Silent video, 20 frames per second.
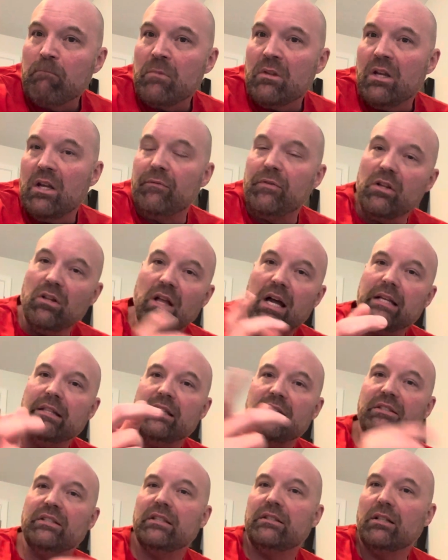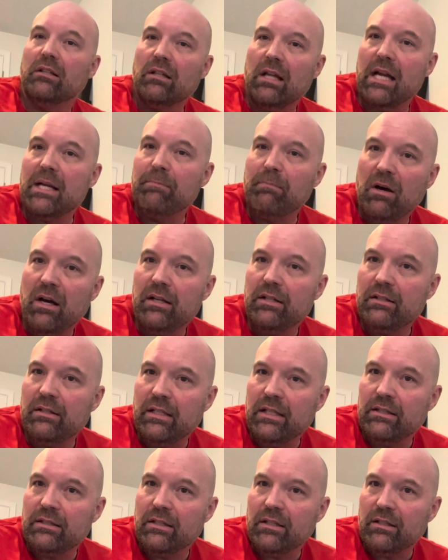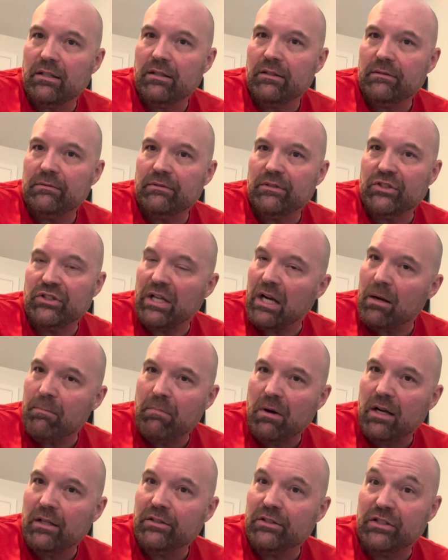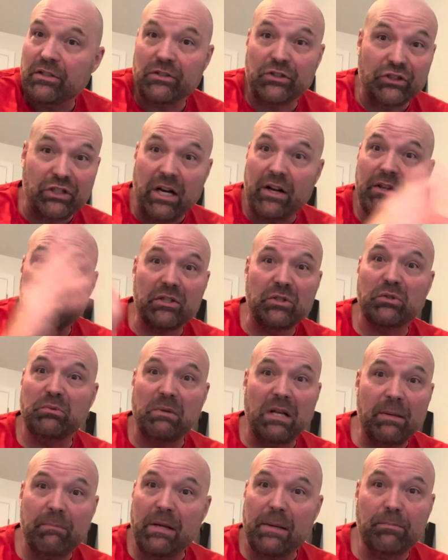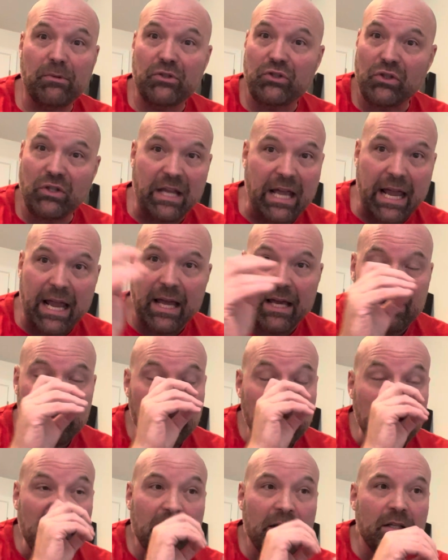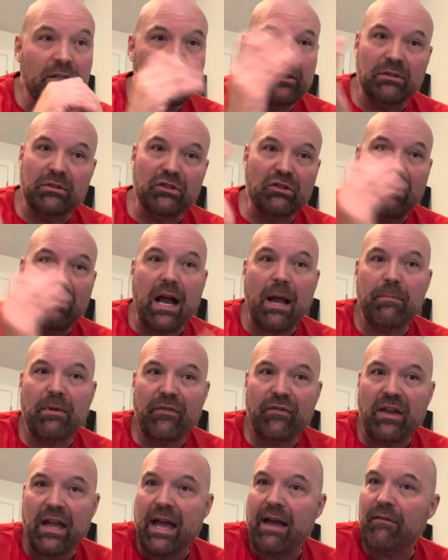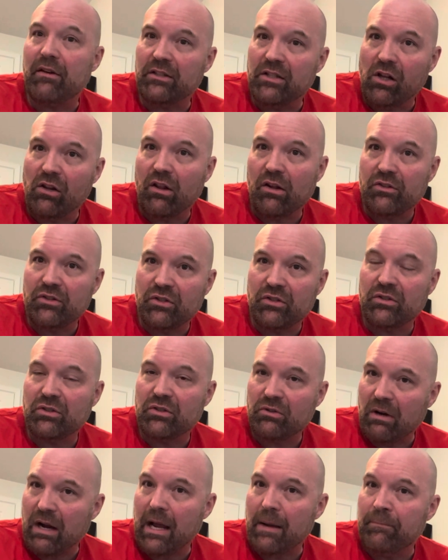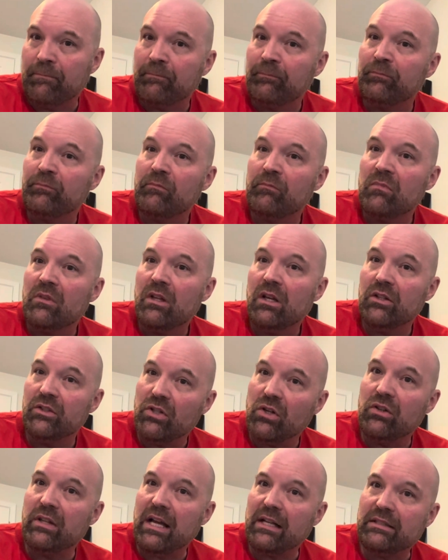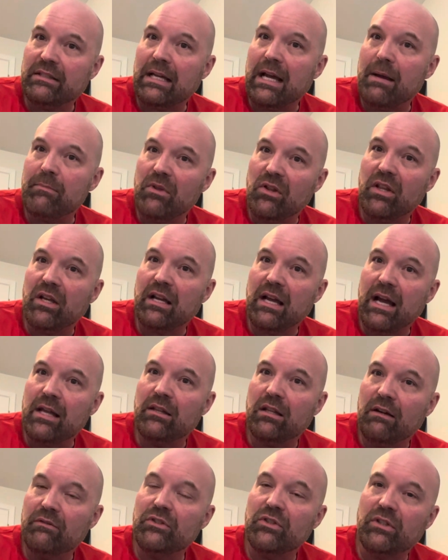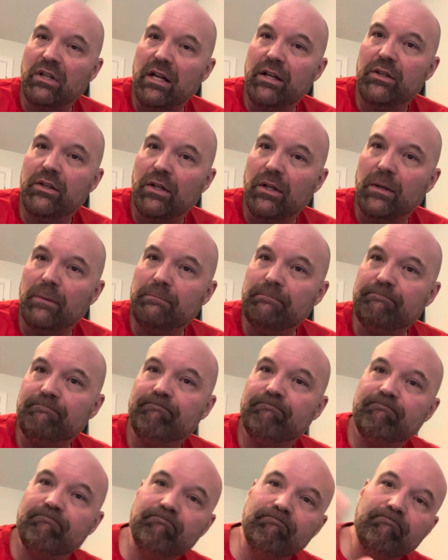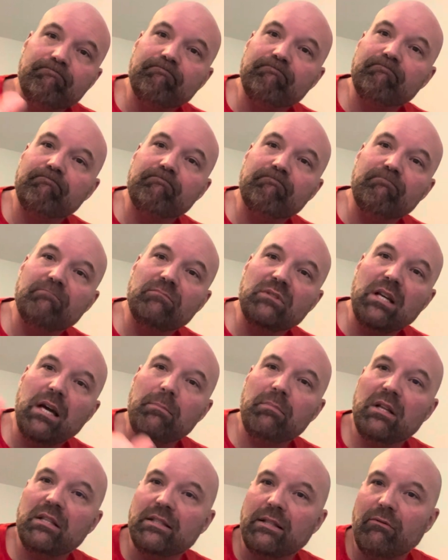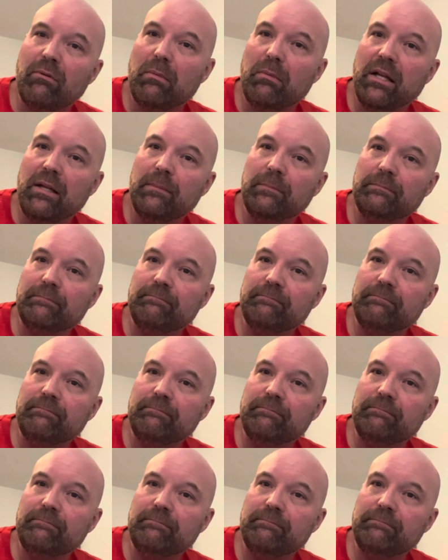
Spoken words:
If you like this, hit the like button, hit the share button, share this with as many people as you can. Subscribe if you haven't, tell others to subscribe. Until next time, then the God loves you, 92. God bless everybody.